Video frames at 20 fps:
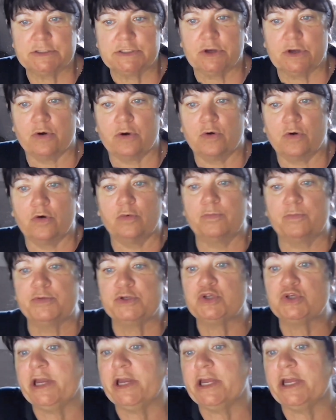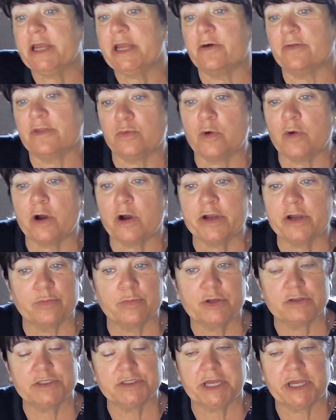So between now and then, while you're
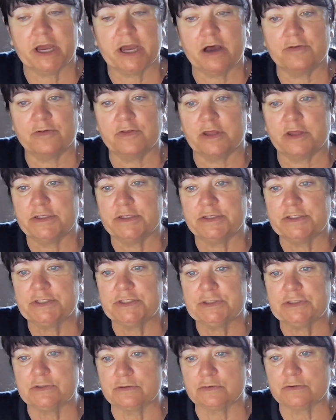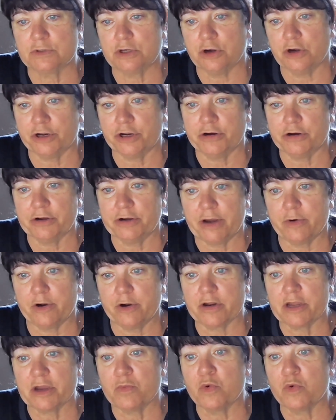building out this courier network,